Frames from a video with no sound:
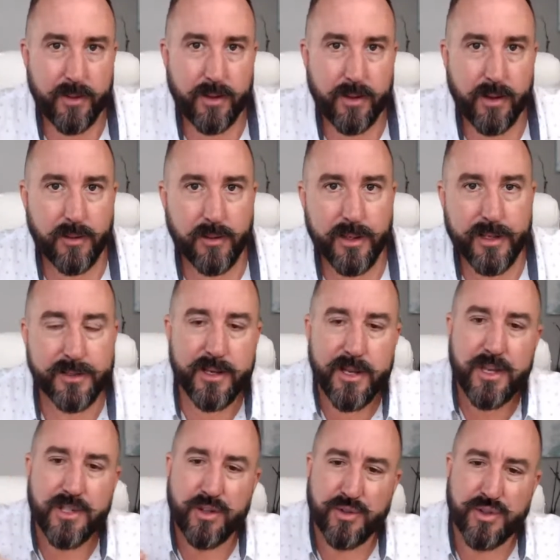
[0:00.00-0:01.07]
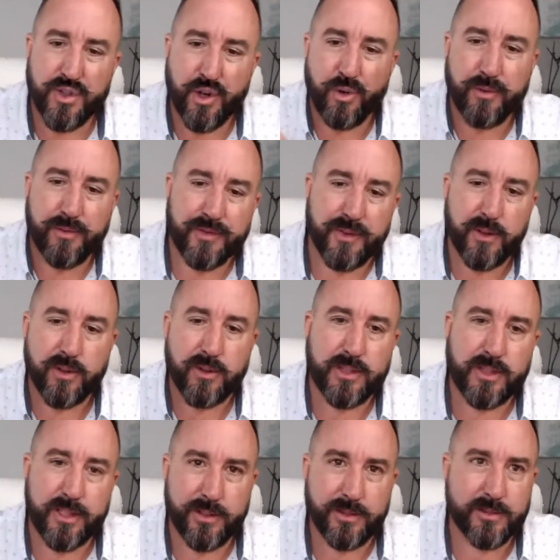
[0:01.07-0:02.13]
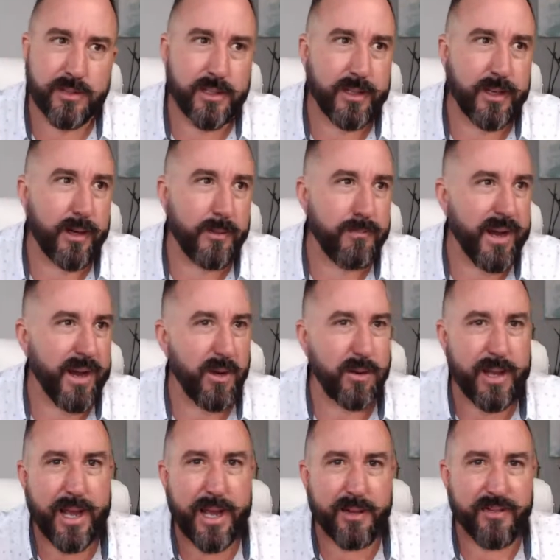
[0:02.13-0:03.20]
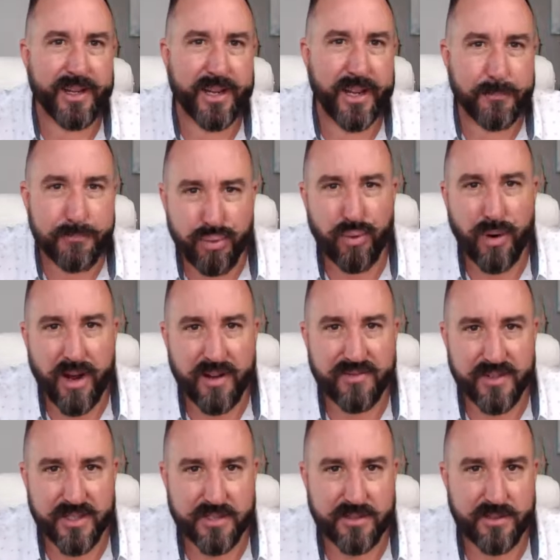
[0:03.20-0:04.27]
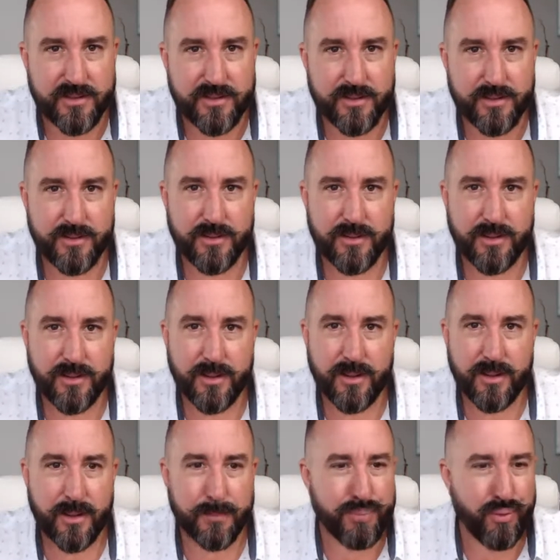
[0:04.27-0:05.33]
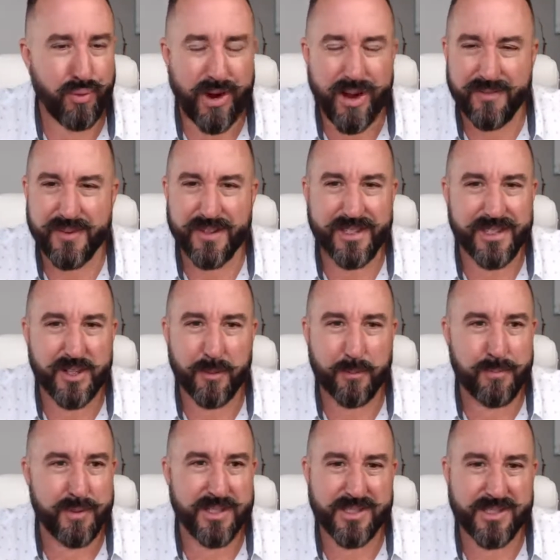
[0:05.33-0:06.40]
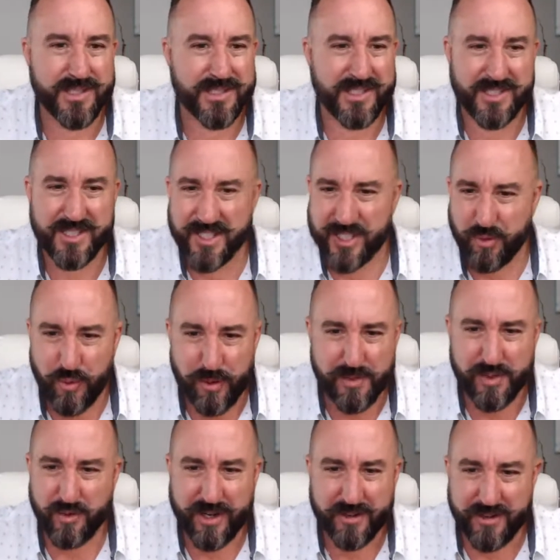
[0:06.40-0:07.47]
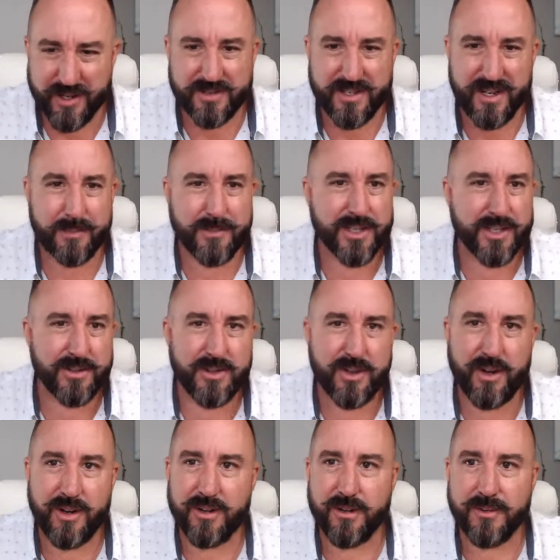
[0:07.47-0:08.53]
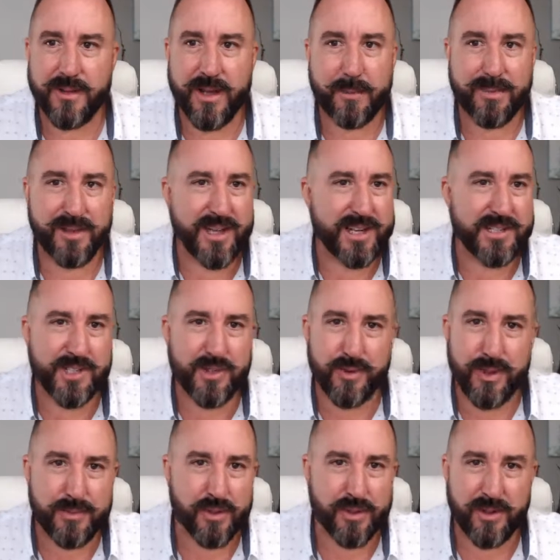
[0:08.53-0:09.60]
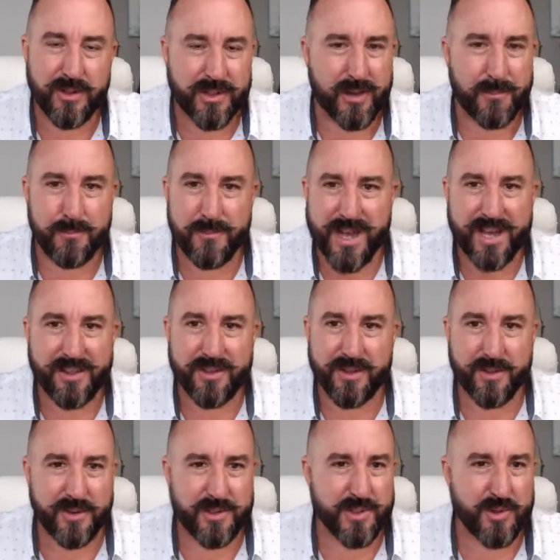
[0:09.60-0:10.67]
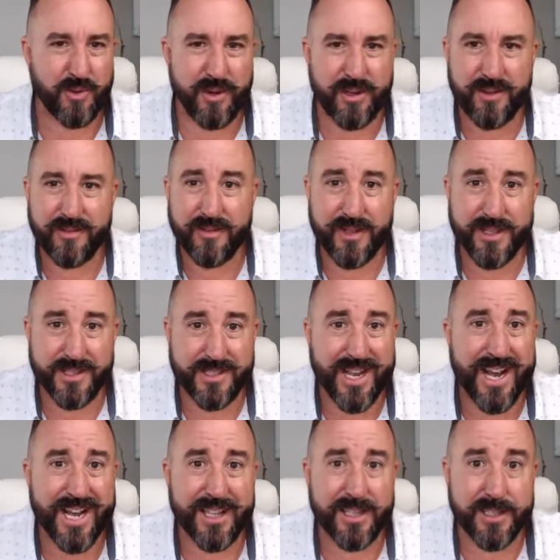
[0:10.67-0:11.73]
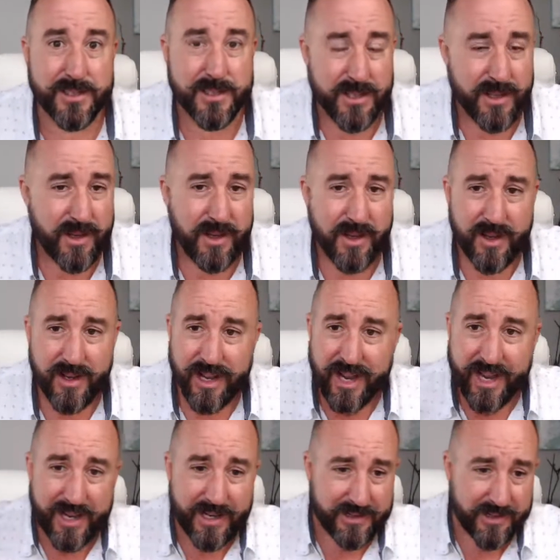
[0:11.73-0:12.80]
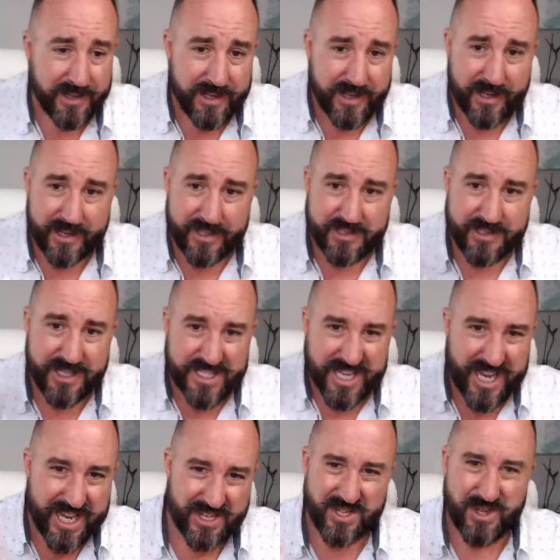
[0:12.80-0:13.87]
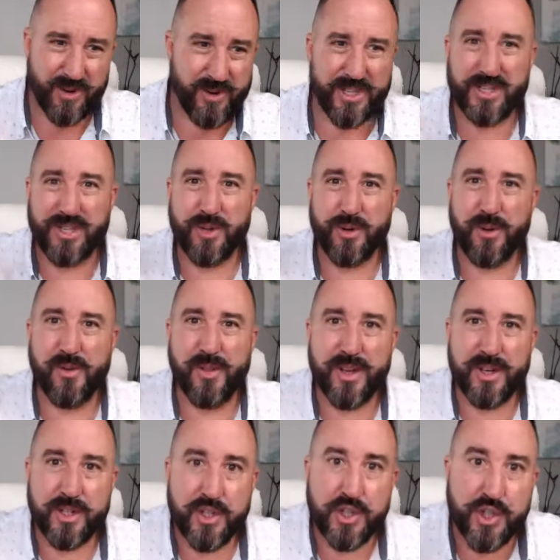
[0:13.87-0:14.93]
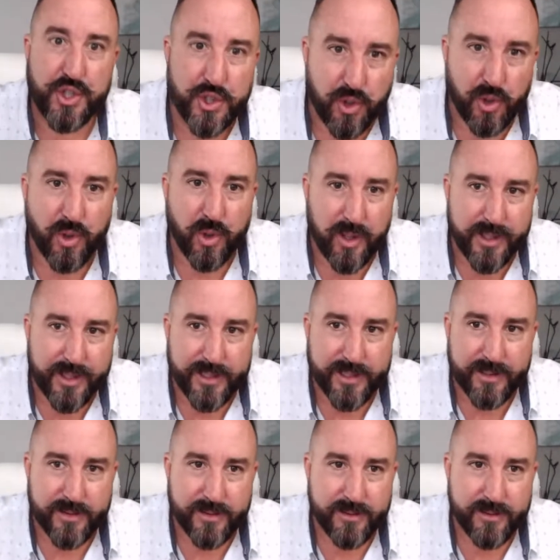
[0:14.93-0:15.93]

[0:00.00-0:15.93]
All right. So don't feel guilty about having a profit. A profit in your business is scriptural. I don't have time to go talk on that, but that's scriptural. Look up Matthew, the story of the talents. And it says, enter into the joy.